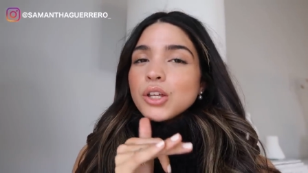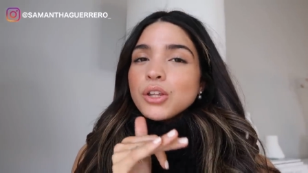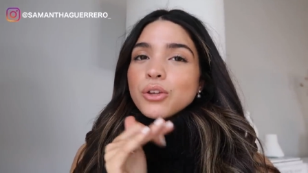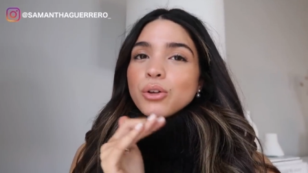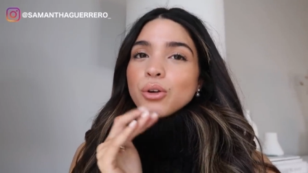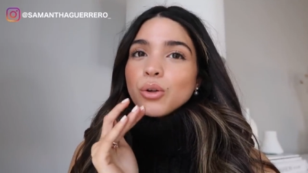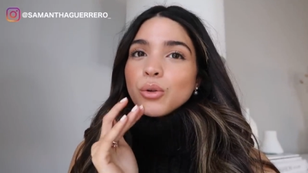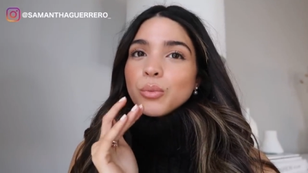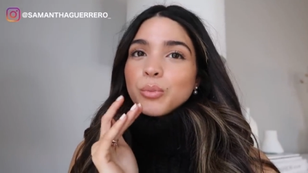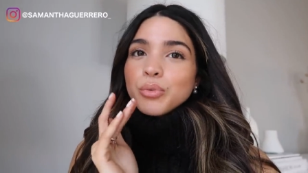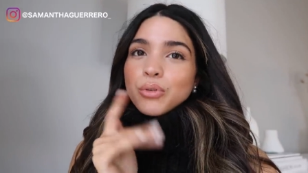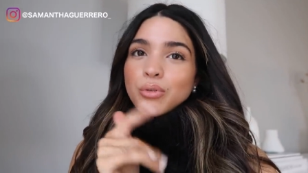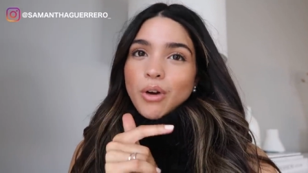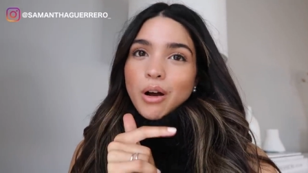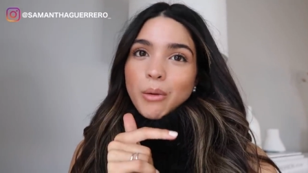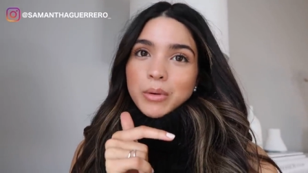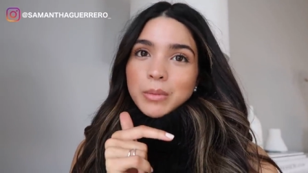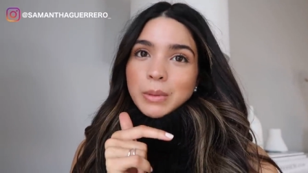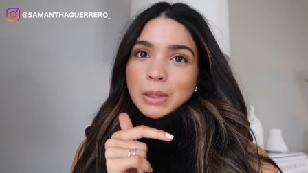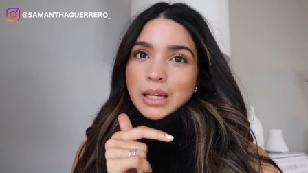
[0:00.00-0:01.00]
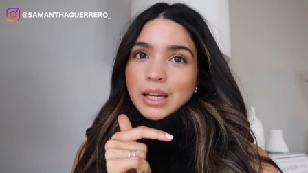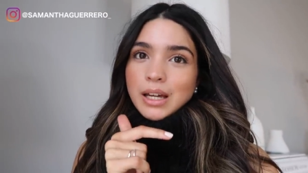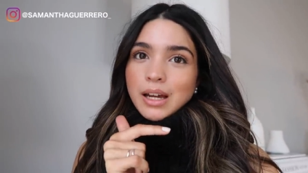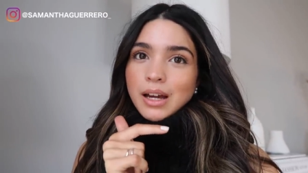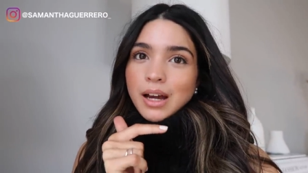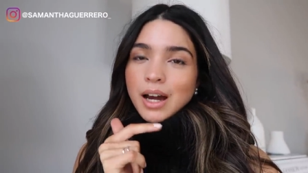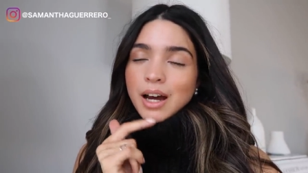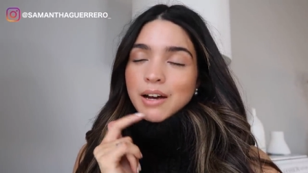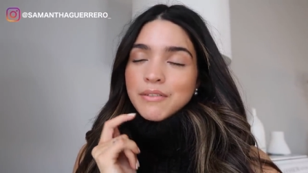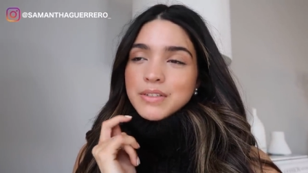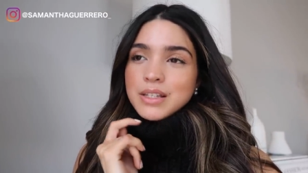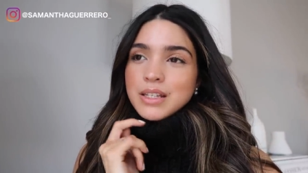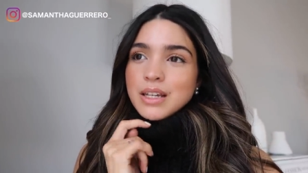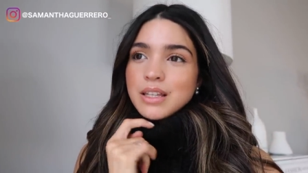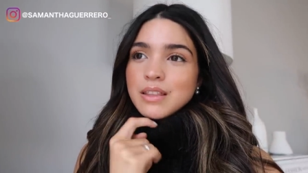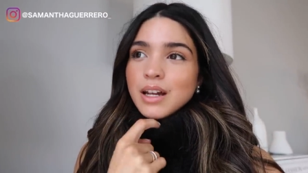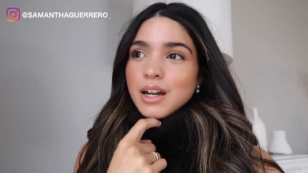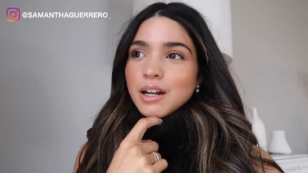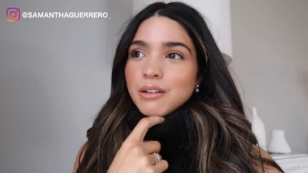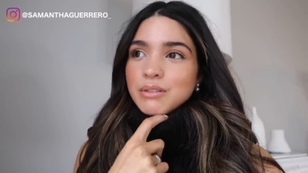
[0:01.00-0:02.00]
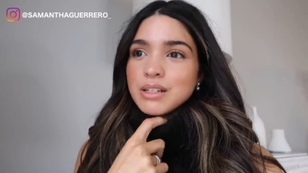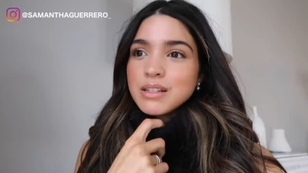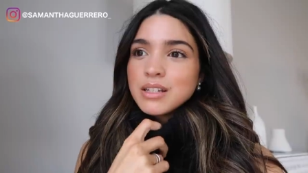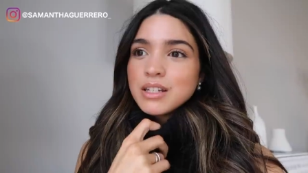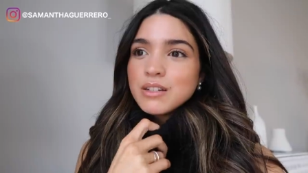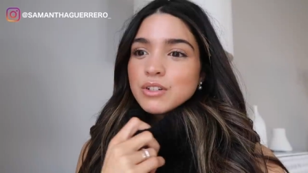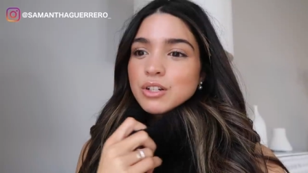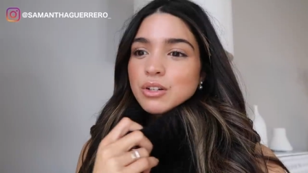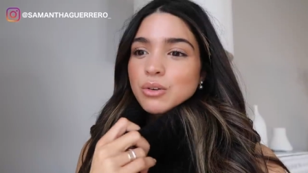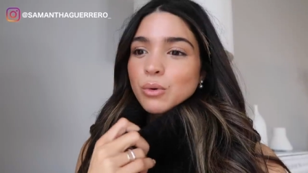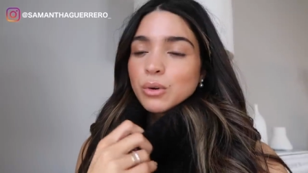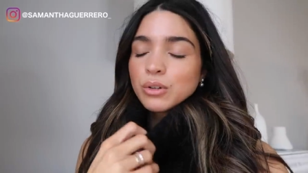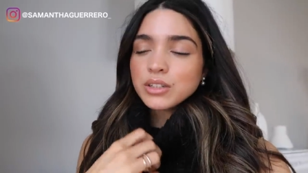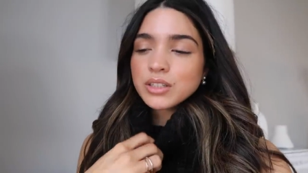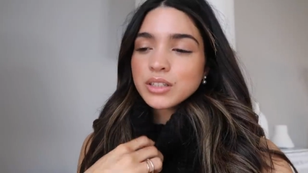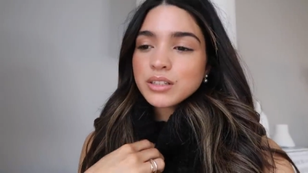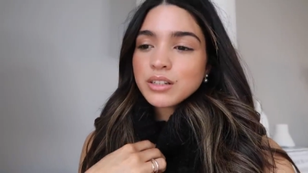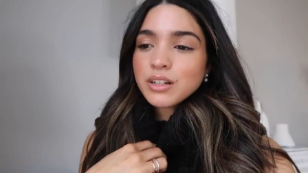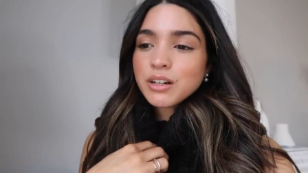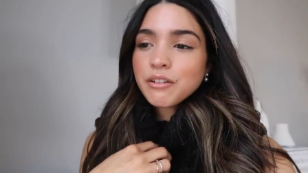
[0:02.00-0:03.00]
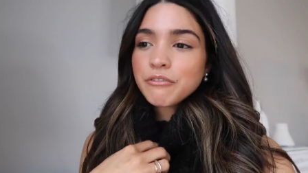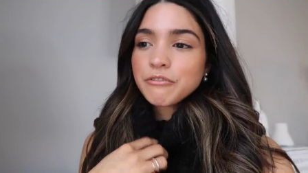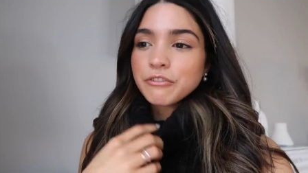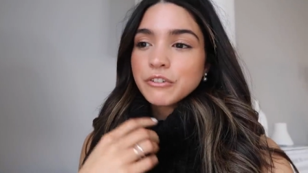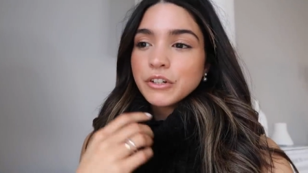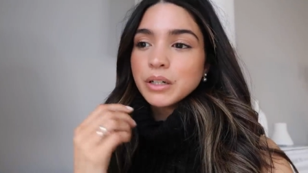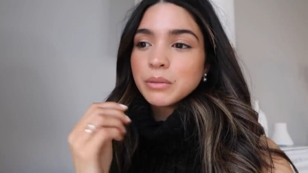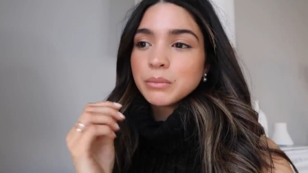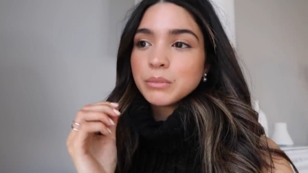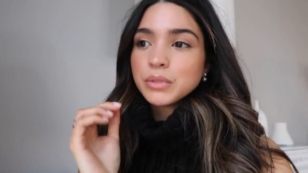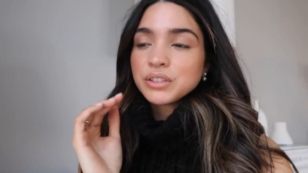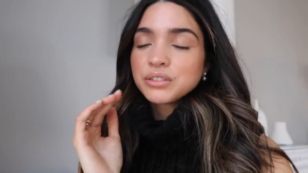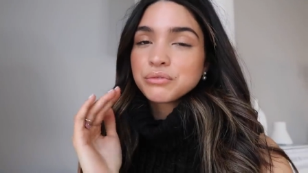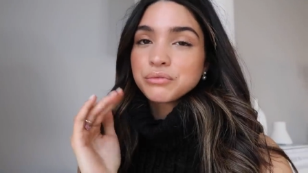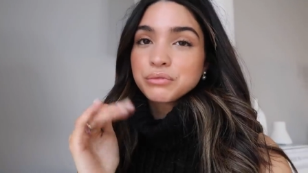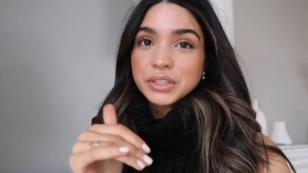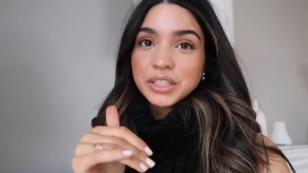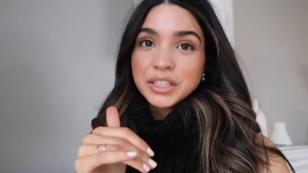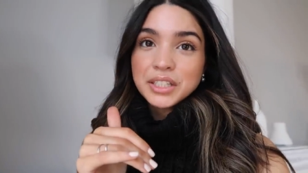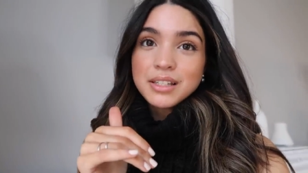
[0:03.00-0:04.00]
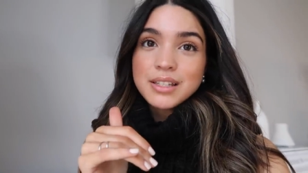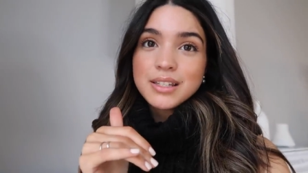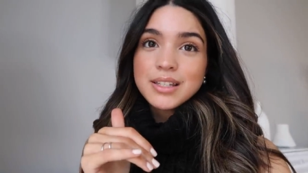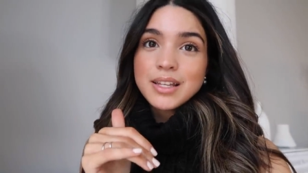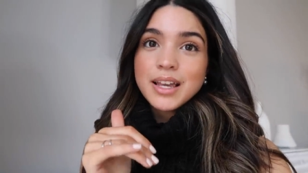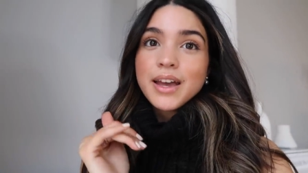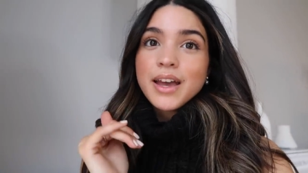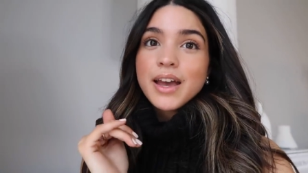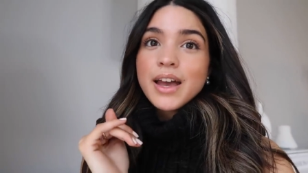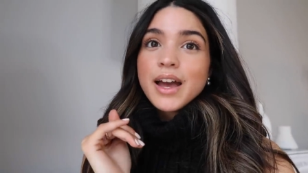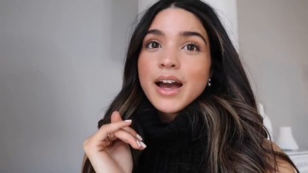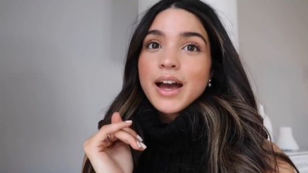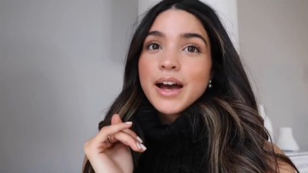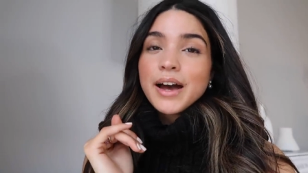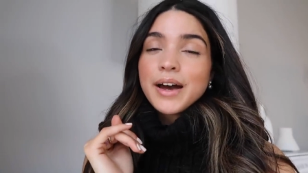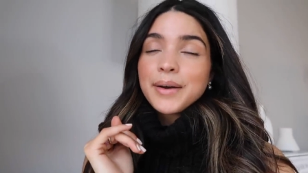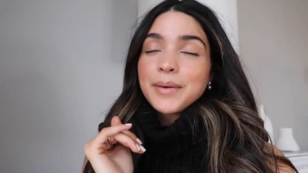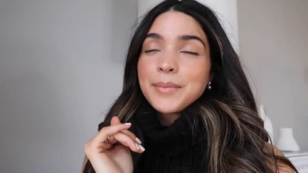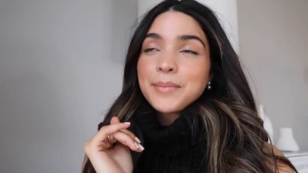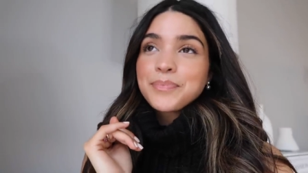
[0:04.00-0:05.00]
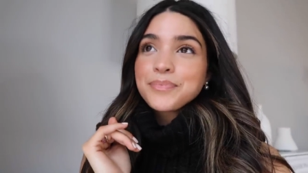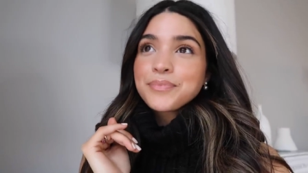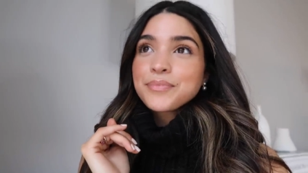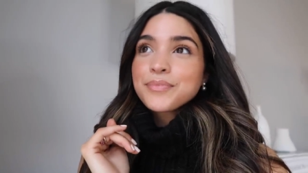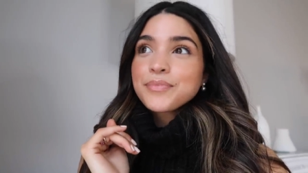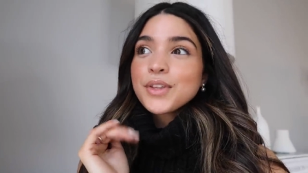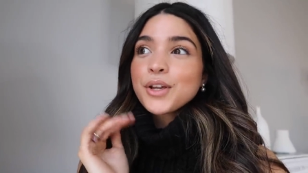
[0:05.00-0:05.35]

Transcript: you'll probably have seen that I received an order from Reiss. Um,